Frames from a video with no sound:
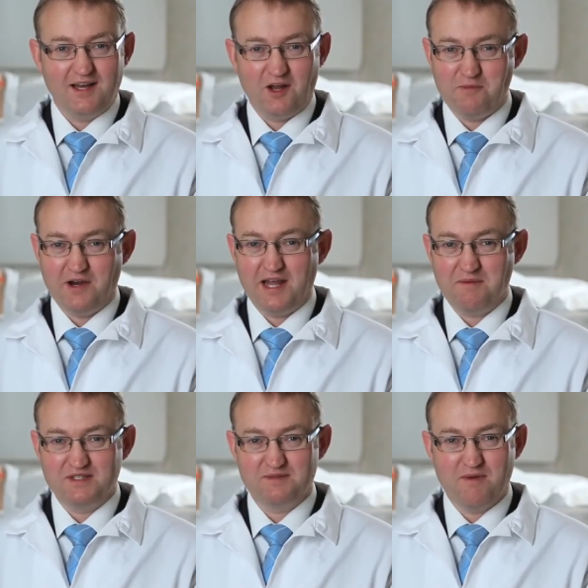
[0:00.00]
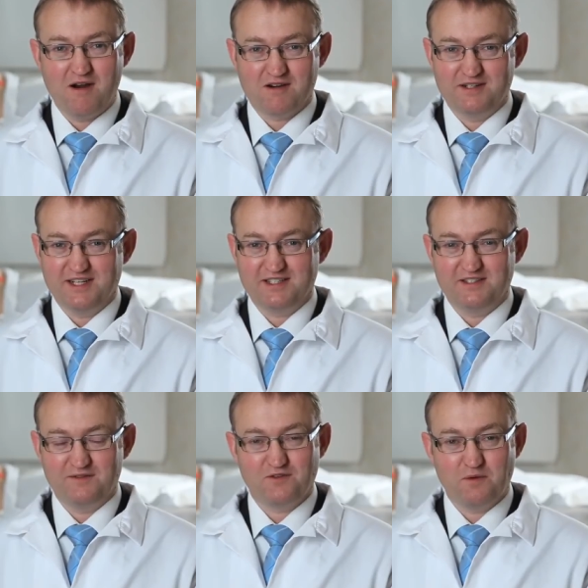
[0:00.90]
Hello, my name is Mark
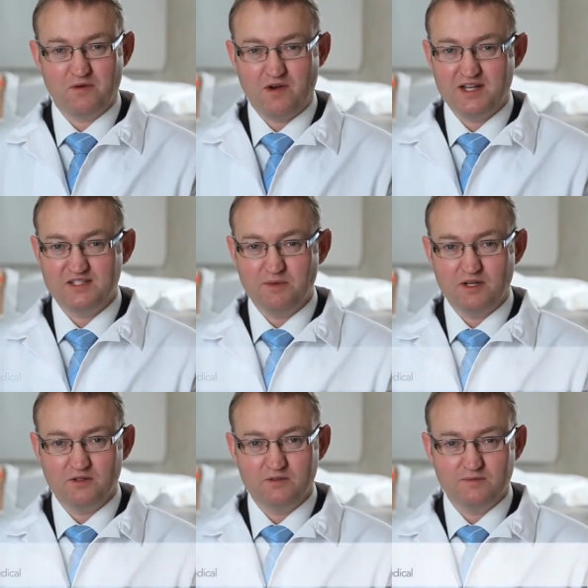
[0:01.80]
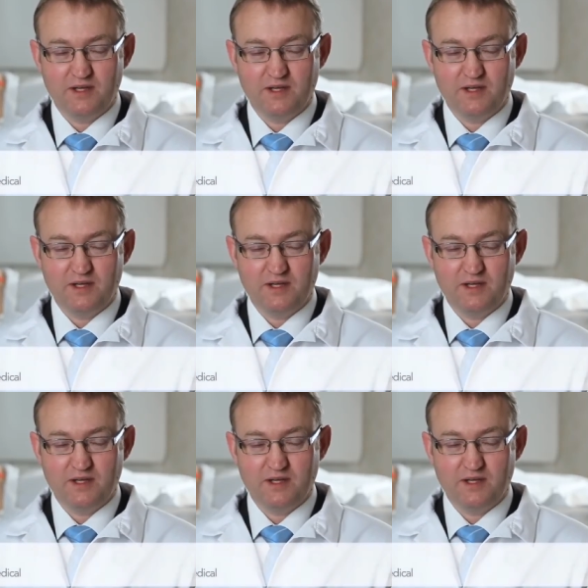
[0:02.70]
Nixon from ARANZ Medical